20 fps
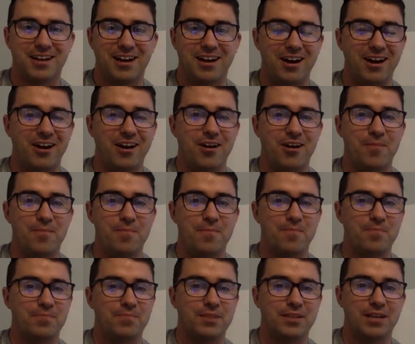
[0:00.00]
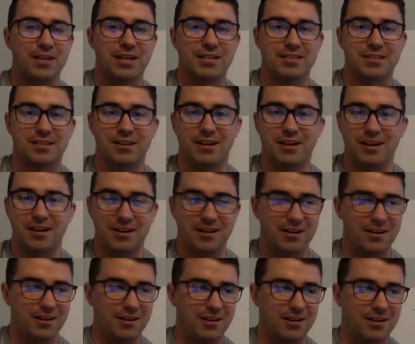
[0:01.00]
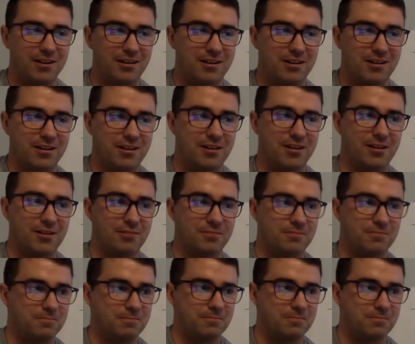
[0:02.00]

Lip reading: You guys are